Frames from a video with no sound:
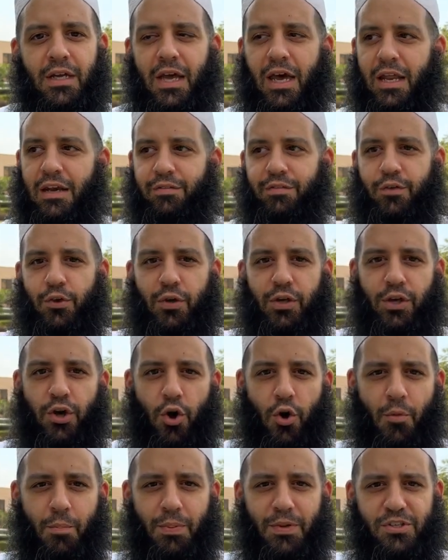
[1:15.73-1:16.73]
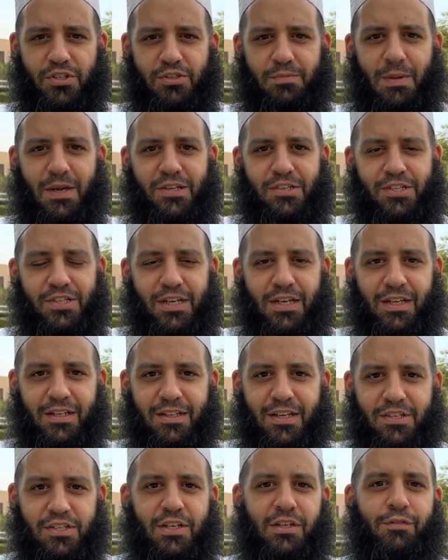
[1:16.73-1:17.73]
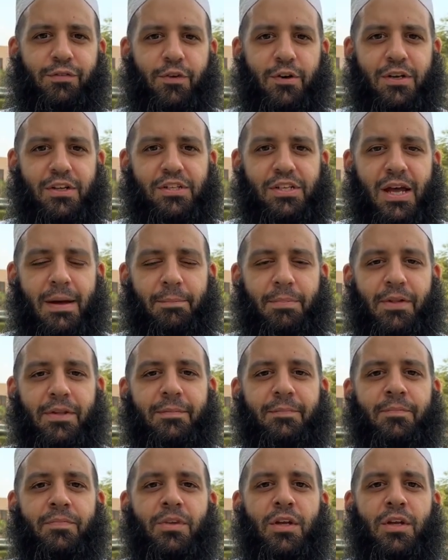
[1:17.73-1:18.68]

And if you're in open space, in a desert, for example,